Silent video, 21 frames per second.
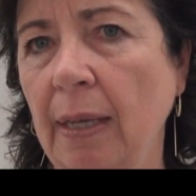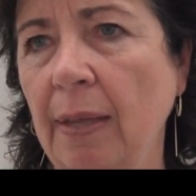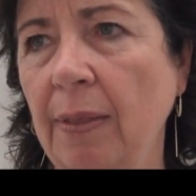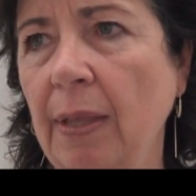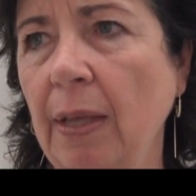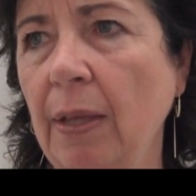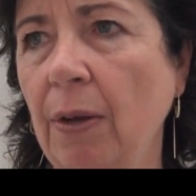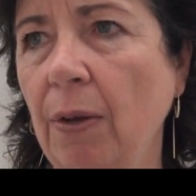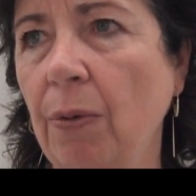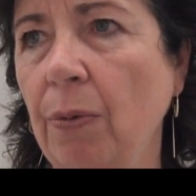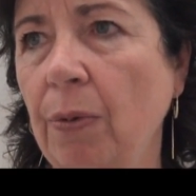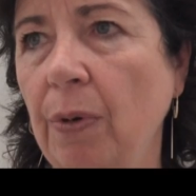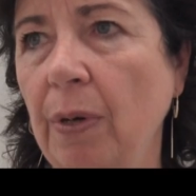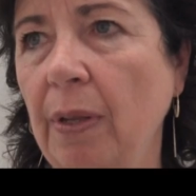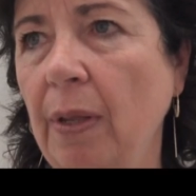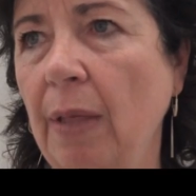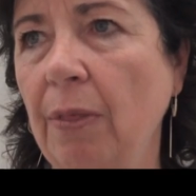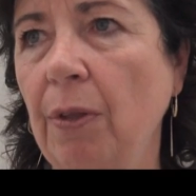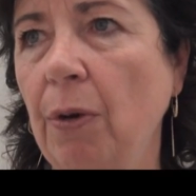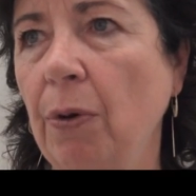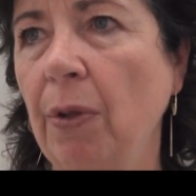And they
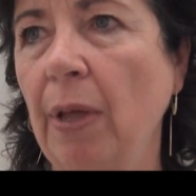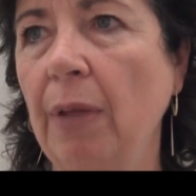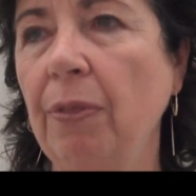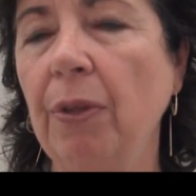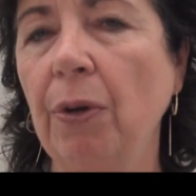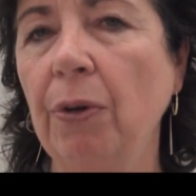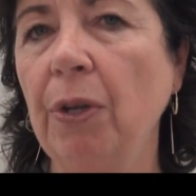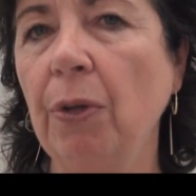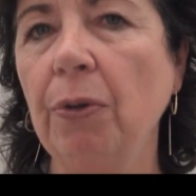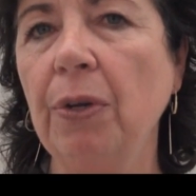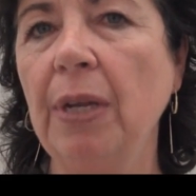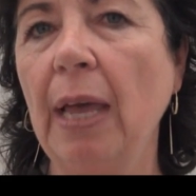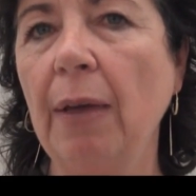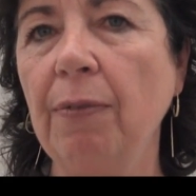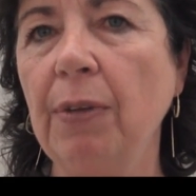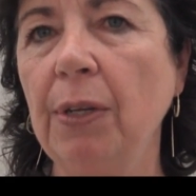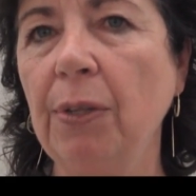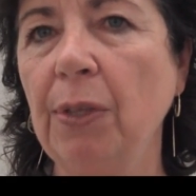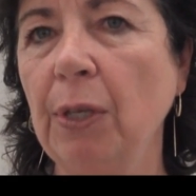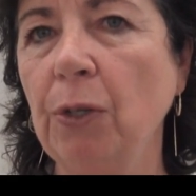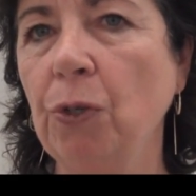don't have
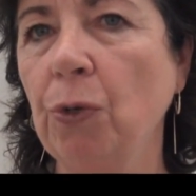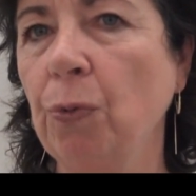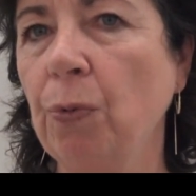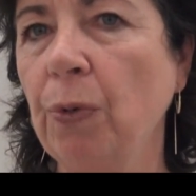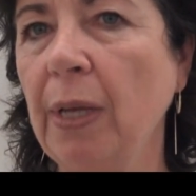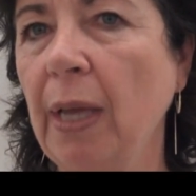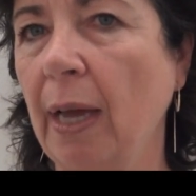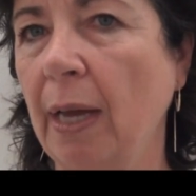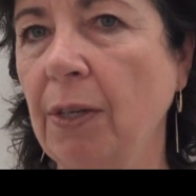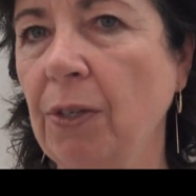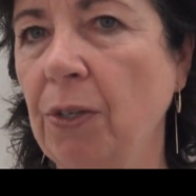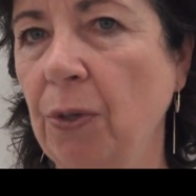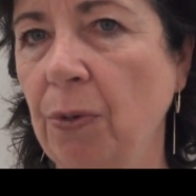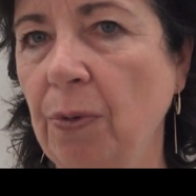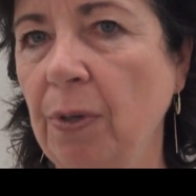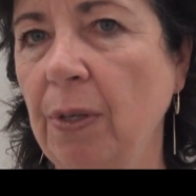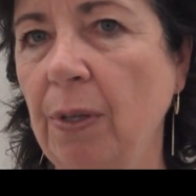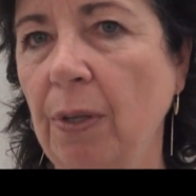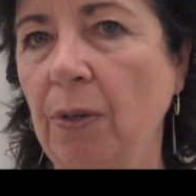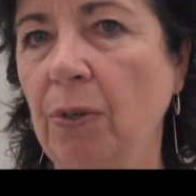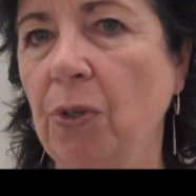anything to react to
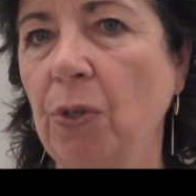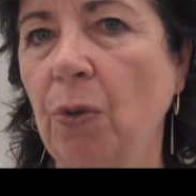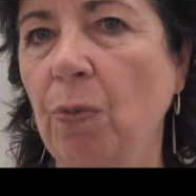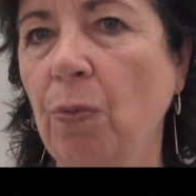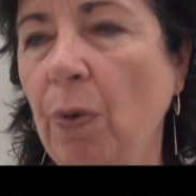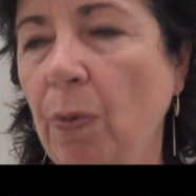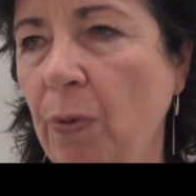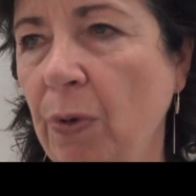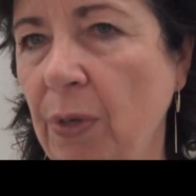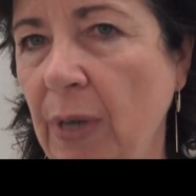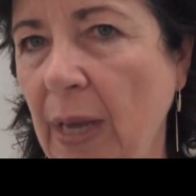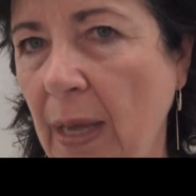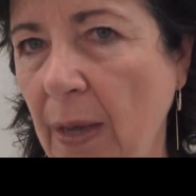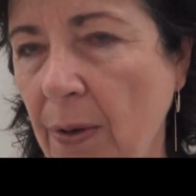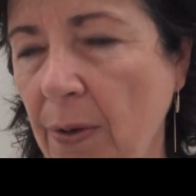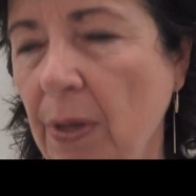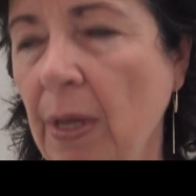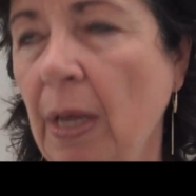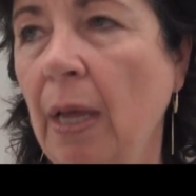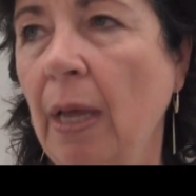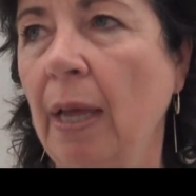either. So what we're
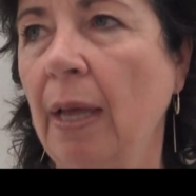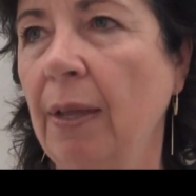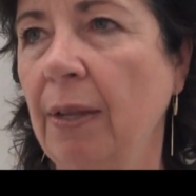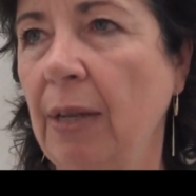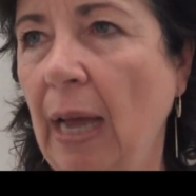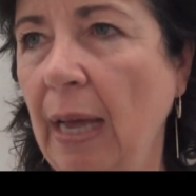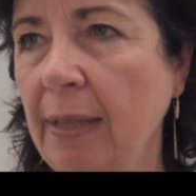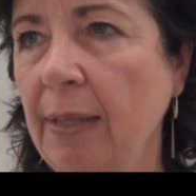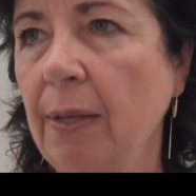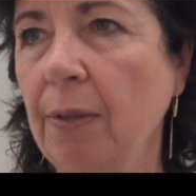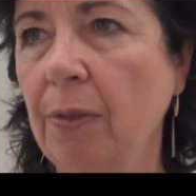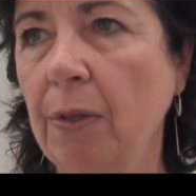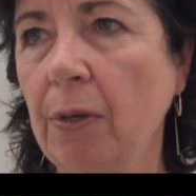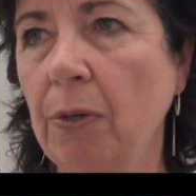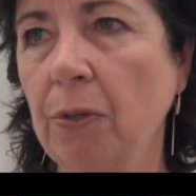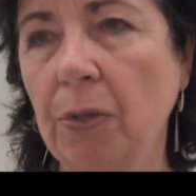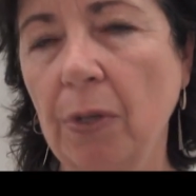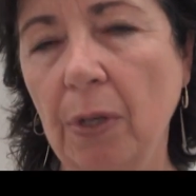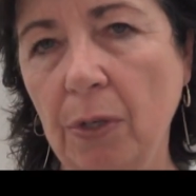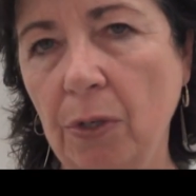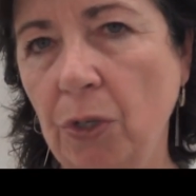now, I think
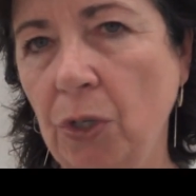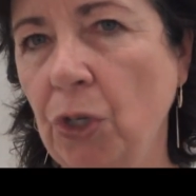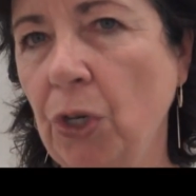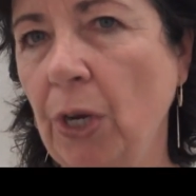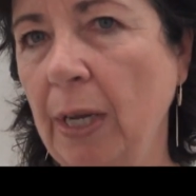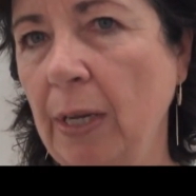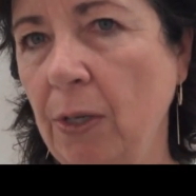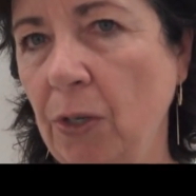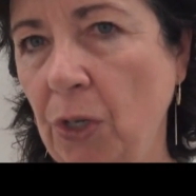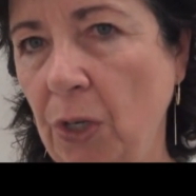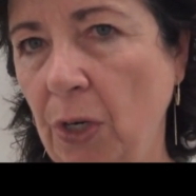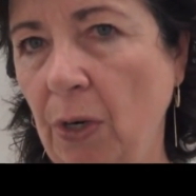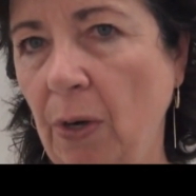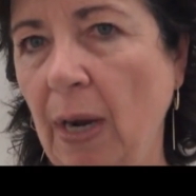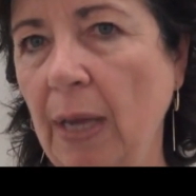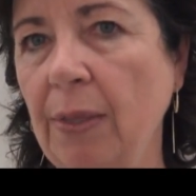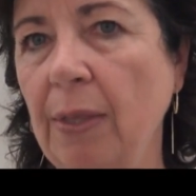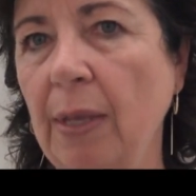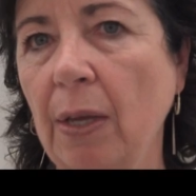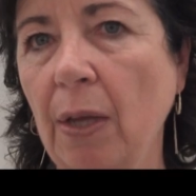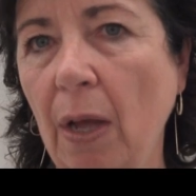there's a change here.
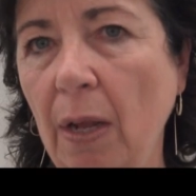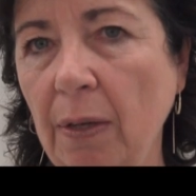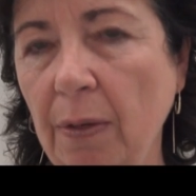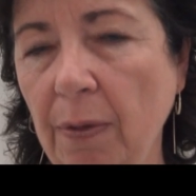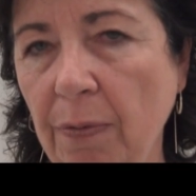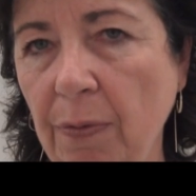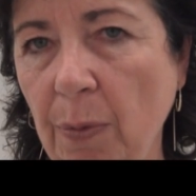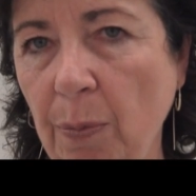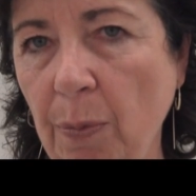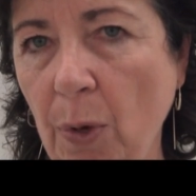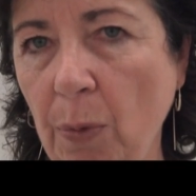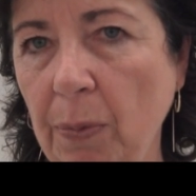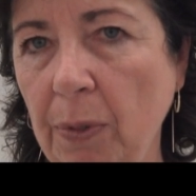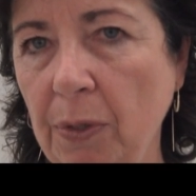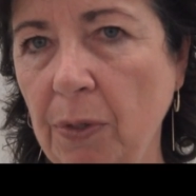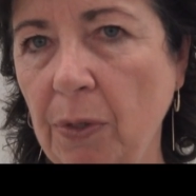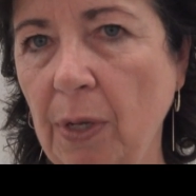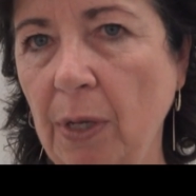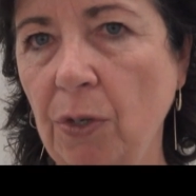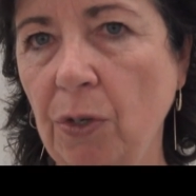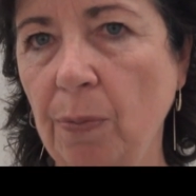I think all of the
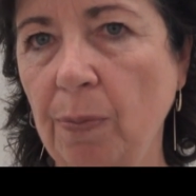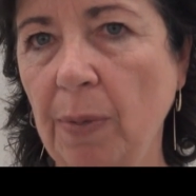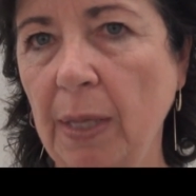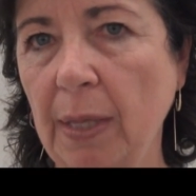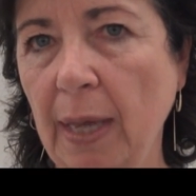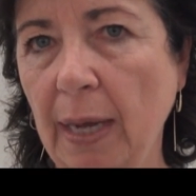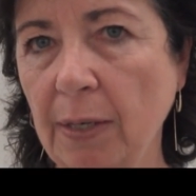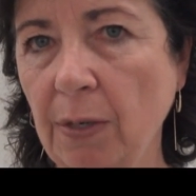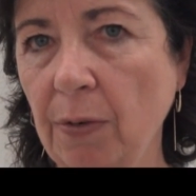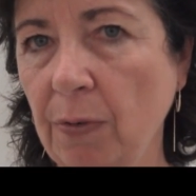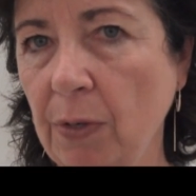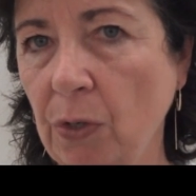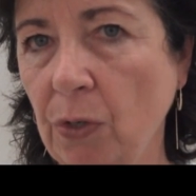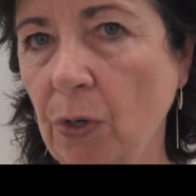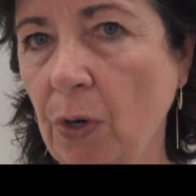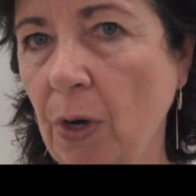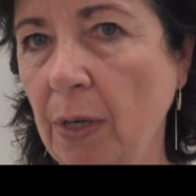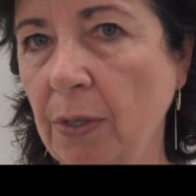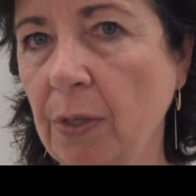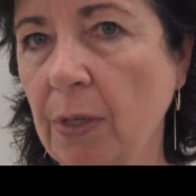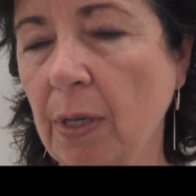mobilization by the activists
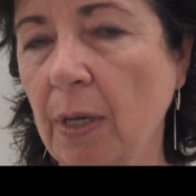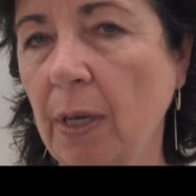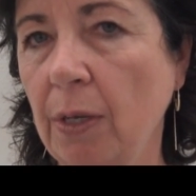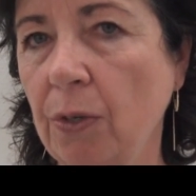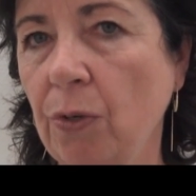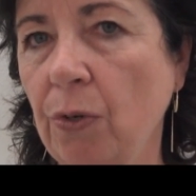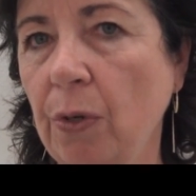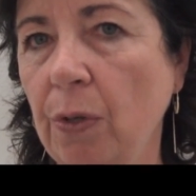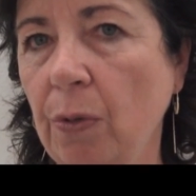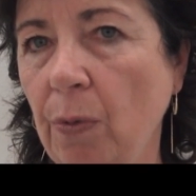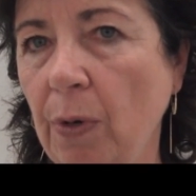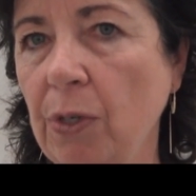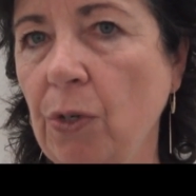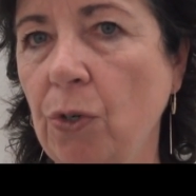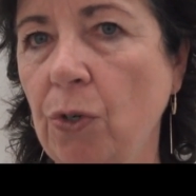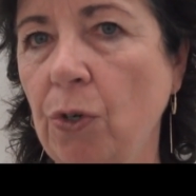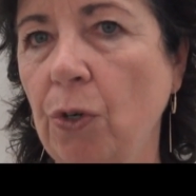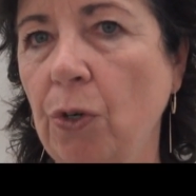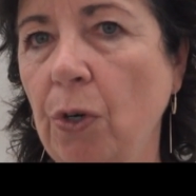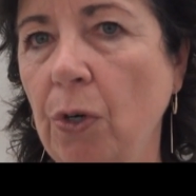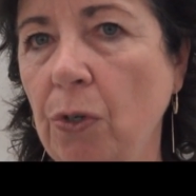across the country, the
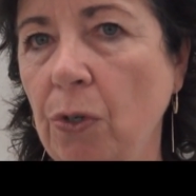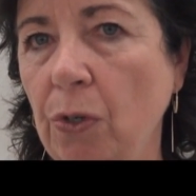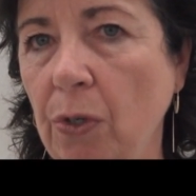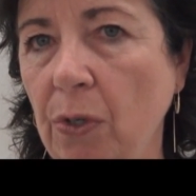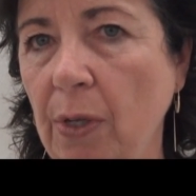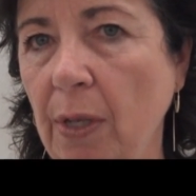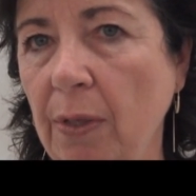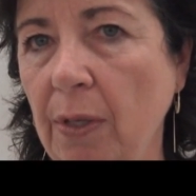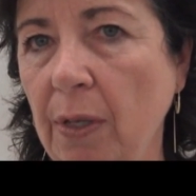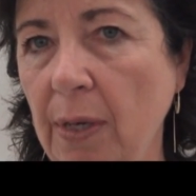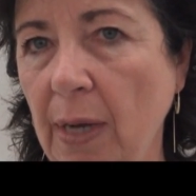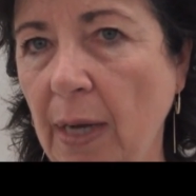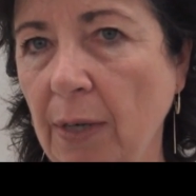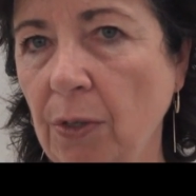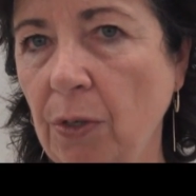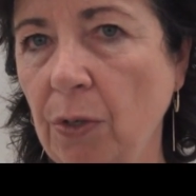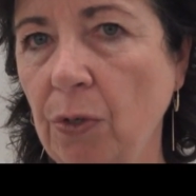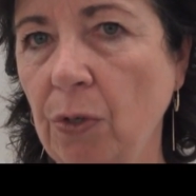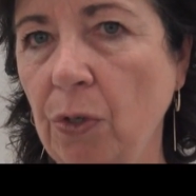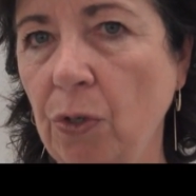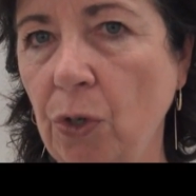registered nurses and the
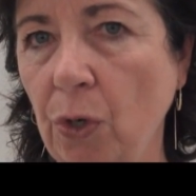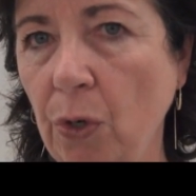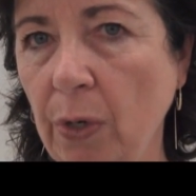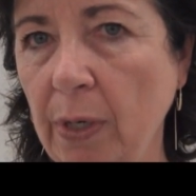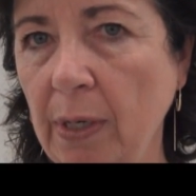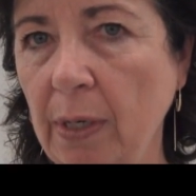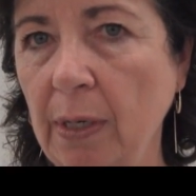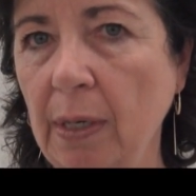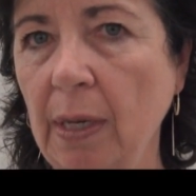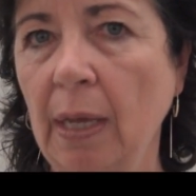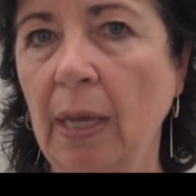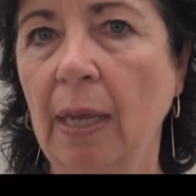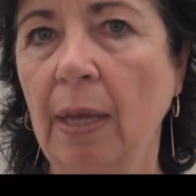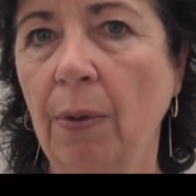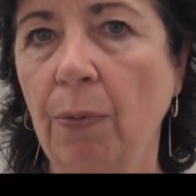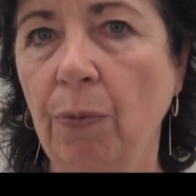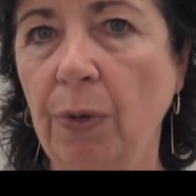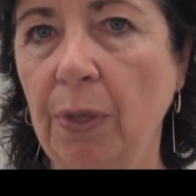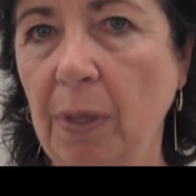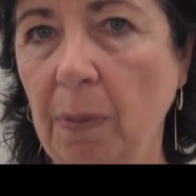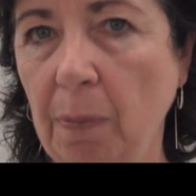doctors are joining
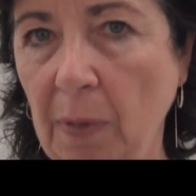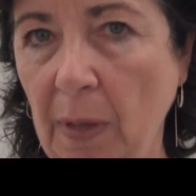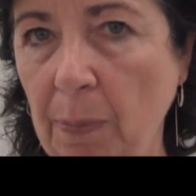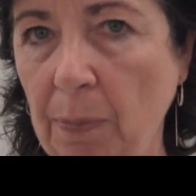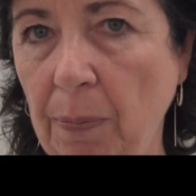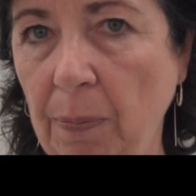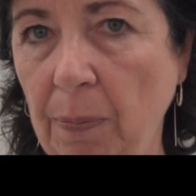with the